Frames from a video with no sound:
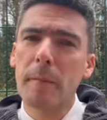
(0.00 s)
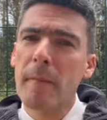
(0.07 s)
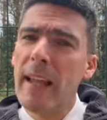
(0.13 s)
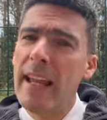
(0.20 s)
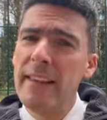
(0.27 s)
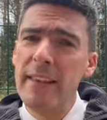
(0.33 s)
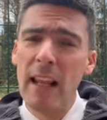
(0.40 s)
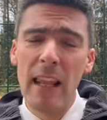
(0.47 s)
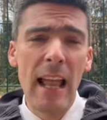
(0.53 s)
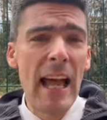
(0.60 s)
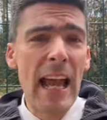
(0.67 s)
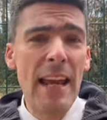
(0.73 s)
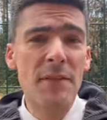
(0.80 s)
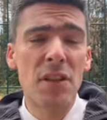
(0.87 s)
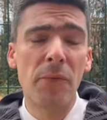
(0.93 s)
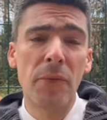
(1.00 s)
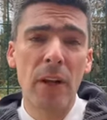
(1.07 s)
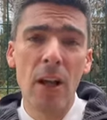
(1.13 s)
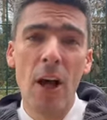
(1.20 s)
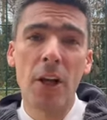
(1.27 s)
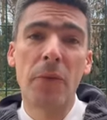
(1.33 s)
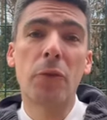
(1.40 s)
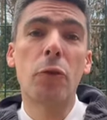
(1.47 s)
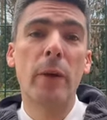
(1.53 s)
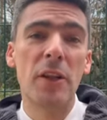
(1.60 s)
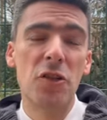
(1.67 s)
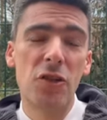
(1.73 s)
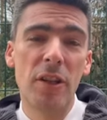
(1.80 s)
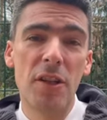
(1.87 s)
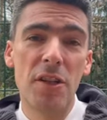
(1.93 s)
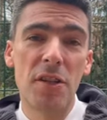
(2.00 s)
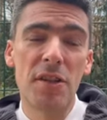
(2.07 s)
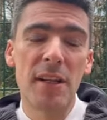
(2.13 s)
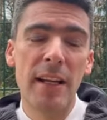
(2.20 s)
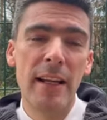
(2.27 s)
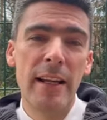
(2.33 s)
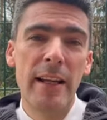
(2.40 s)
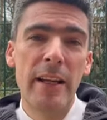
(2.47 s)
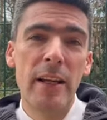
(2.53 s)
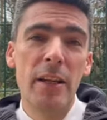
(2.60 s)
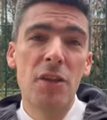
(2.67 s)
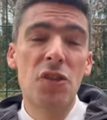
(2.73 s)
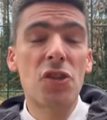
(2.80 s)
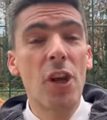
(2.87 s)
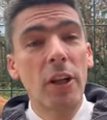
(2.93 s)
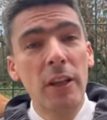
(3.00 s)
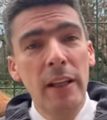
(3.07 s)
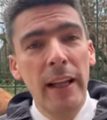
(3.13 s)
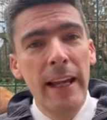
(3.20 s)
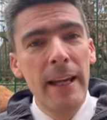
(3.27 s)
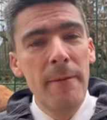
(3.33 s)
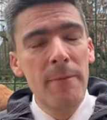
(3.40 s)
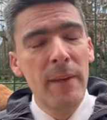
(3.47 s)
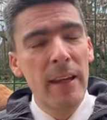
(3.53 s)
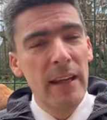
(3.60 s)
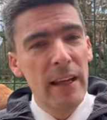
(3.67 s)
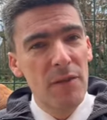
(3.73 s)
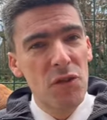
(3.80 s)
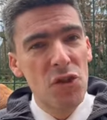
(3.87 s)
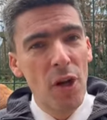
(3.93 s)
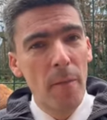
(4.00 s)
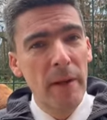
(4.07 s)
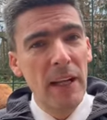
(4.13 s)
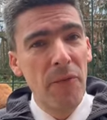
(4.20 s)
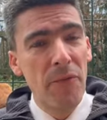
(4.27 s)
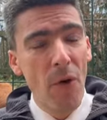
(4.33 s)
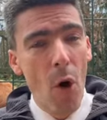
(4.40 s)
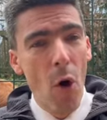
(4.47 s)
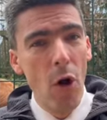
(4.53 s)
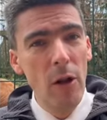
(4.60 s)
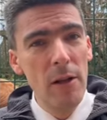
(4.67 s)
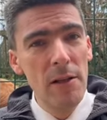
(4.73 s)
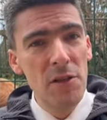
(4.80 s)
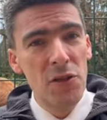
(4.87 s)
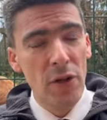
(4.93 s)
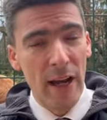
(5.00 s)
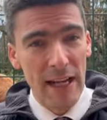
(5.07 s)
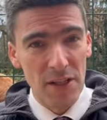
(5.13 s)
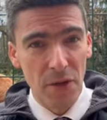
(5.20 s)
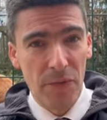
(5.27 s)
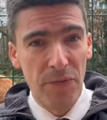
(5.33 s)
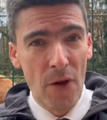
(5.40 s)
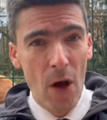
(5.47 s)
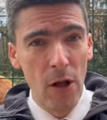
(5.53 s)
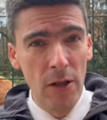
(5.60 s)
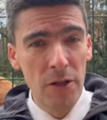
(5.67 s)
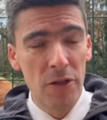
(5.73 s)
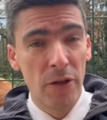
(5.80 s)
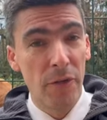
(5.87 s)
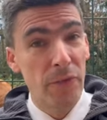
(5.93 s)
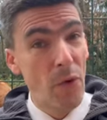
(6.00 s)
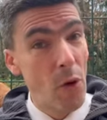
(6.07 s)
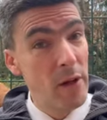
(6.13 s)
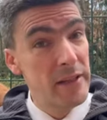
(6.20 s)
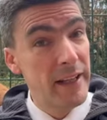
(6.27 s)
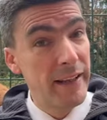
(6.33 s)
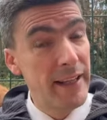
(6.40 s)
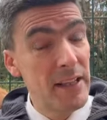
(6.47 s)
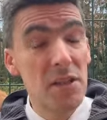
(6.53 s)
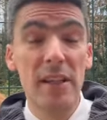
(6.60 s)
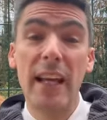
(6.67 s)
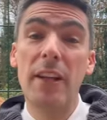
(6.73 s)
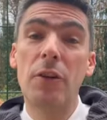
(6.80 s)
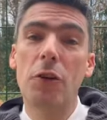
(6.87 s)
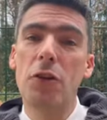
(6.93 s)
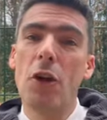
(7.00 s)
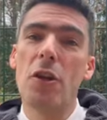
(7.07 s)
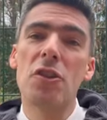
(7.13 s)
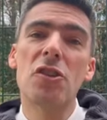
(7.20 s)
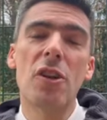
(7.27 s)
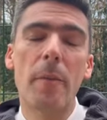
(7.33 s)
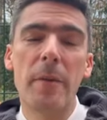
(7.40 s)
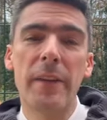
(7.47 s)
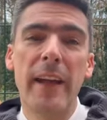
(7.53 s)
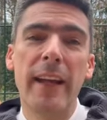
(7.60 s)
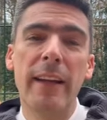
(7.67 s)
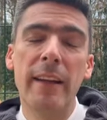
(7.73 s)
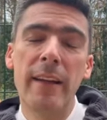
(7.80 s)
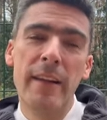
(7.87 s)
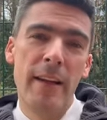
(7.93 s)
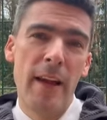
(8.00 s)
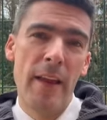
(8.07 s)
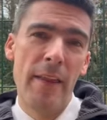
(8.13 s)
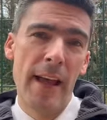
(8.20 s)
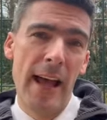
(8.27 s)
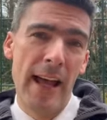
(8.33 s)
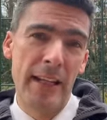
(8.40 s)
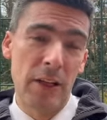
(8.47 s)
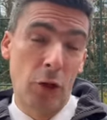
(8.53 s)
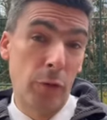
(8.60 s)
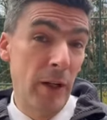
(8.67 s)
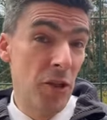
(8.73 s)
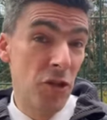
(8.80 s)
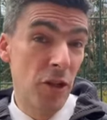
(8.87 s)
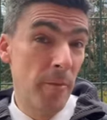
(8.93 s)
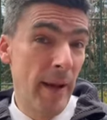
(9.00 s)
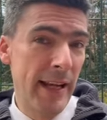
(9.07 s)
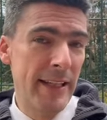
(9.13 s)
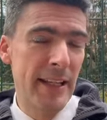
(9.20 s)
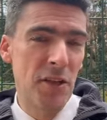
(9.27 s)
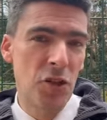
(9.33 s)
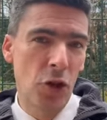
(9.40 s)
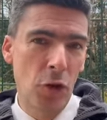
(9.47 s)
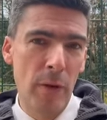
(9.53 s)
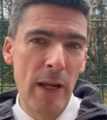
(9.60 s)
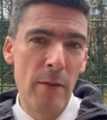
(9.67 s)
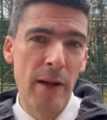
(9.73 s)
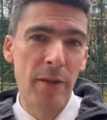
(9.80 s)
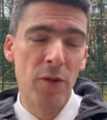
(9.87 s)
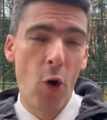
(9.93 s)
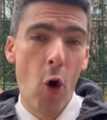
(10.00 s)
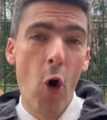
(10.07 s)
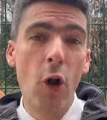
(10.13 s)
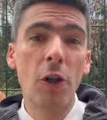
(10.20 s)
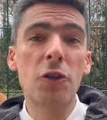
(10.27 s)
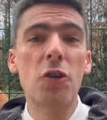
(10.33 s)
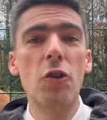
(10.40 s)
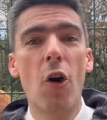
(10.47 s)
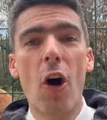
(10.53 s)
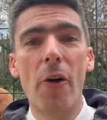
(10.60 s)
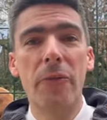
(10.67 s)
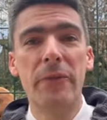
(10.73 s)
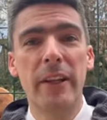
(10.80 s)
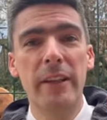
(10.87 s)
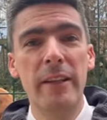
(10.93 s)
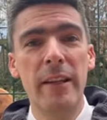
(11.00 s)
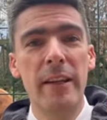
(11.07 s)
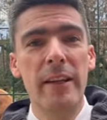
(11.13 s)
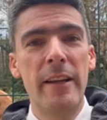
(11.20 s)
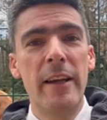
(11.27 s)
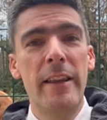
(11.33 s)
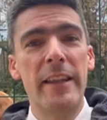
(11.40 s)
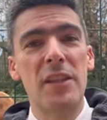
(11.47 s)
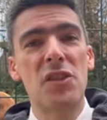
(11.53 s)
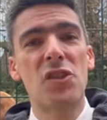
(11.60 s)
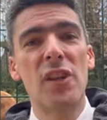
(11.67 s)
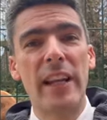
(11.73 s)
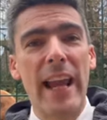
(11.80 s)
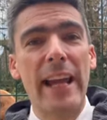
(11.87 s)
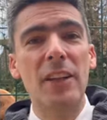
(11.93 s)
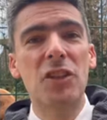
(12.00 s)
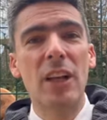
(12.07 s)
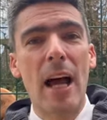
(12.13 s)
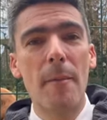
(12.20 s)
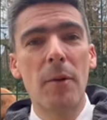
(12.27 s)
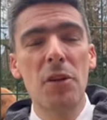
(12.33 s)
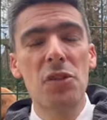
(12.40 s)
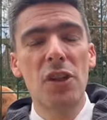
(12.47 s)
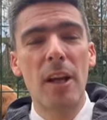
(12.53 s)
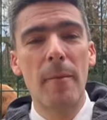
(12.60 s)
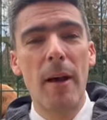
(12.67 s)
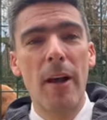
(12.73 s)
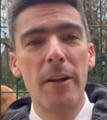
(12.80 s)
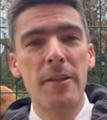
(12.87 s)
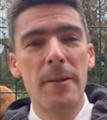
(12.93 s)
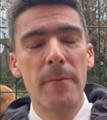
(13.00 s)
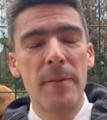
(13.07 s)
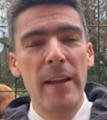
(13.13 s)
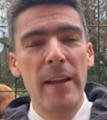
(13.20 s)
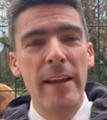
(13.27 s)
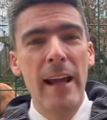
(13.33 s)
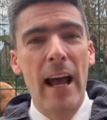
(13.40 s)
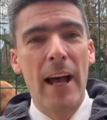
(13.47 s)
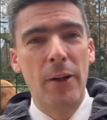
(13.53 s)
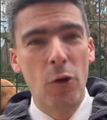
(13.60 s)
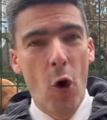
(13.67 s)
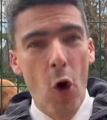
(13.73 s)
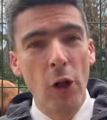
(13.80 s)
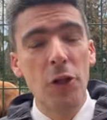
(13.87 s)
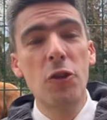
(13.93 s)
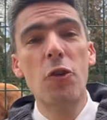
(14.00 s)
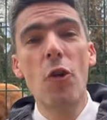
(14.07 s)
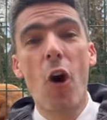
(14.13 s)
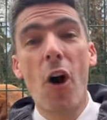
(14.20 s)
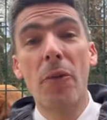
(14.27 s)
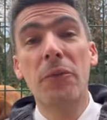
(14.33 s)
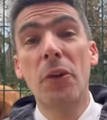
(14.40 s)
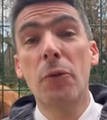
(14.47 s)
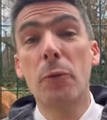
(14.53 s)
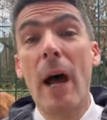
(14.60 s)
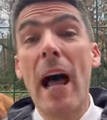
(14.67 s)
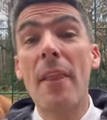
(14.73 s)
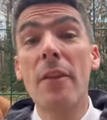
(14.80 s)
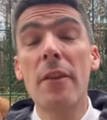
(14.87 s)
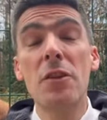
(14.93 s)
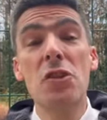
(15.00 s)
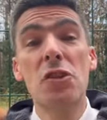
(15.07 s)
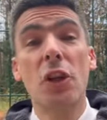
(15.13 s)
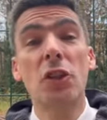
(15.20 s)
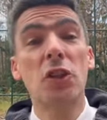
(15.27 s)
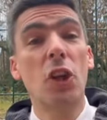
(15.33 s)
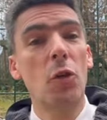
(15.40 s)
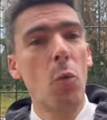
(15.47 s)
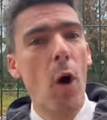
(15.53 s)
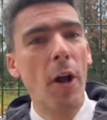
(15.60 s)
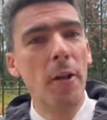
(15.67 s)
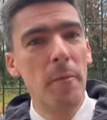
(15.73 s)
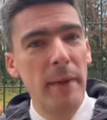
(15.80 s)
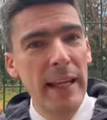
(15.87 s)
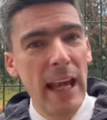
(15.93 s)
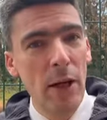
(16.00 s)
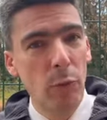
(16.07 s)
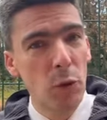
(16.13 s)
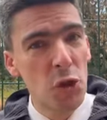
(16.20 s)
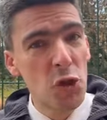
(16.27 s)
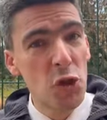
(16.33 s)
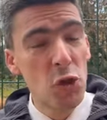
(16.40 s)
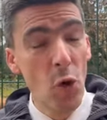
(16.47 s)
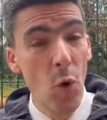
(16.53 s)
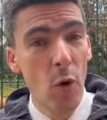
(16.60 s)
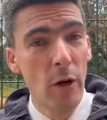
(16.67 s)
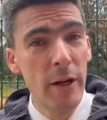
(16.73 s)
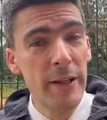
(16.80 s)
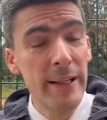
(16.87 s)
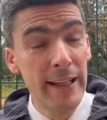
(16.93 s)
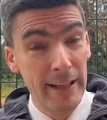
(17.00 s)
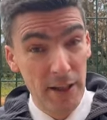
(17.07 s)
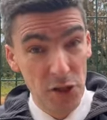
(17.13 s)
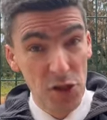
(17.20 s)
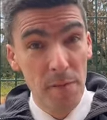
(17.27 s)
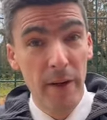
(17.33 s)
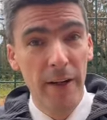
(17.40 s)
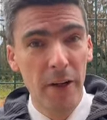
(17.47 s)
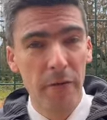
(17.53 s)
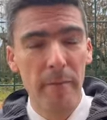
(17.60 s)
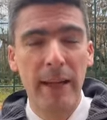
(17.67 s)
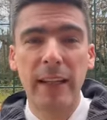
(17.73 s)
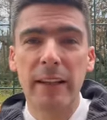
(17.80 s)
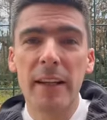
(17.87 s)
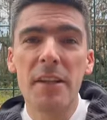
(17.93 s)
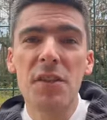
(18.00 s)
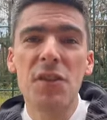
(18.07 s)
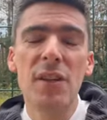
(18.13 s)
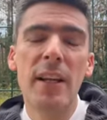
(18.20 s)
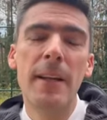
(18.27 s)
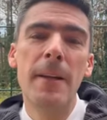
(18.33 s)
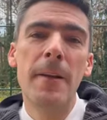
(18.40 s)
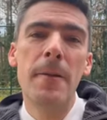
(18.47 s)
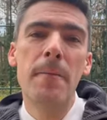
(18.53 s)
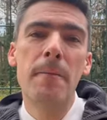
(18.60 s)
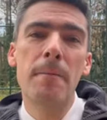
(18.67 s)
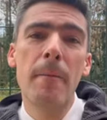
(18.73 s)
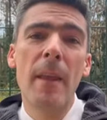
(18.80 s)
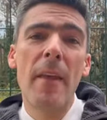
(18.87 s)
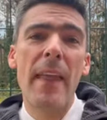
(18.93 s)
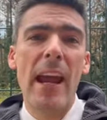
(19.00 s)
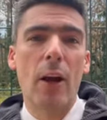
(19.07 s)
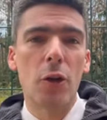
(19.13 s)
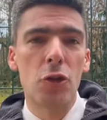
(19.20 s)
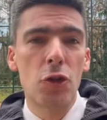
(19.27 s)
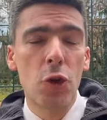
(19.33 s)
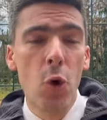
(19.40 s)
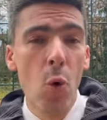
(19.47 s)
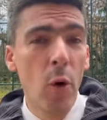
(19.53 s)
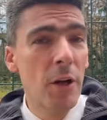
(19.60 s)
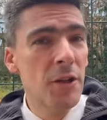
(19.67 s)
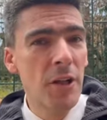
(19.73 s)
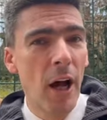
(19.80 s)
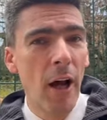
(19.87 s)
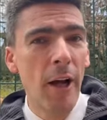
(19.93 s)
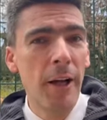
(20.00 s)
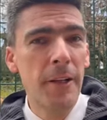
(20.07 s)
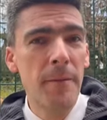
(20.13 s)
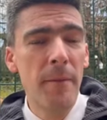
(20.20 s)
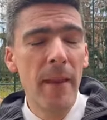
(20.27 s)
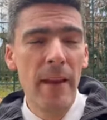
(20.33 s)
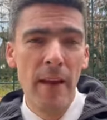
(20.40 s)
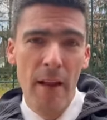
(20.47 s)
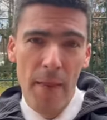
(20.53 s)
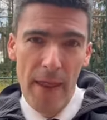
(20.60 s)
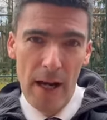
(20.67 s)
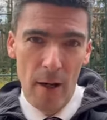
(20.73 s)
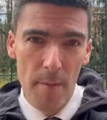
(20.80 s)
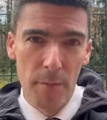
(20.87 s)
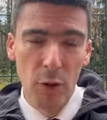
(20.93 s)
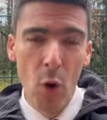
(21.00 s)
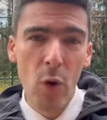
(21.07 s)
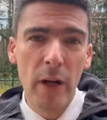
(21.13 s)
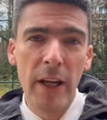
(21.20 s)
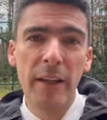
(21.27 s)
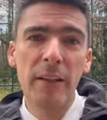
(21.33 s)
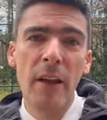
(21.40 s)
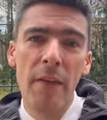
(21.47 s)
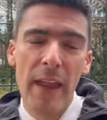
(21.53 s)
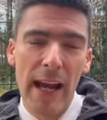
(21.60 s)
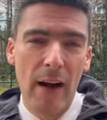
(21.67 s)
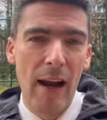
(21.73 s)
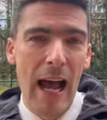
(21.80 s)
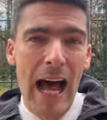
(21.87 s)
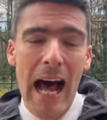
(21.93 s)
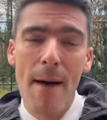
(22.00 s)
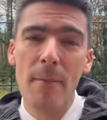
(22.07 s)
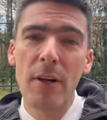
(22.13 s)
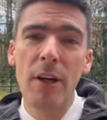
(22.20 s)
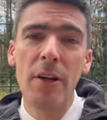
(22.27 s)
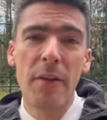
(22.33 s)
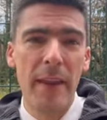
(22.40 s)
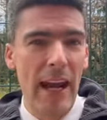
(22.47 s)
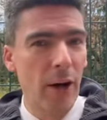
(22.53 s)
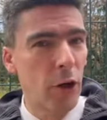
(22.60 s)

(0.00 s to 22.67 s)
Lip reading: in the lives of a lot of Christians. Suddenly, if somebody falls or has a fault or falls into sin or does something that a Christian might disagree with, all too often the sledgehammers come out, and all too often, rather than such an one being restored in the spirit of meekness, they are torn down, they are broken, they are hammered, they are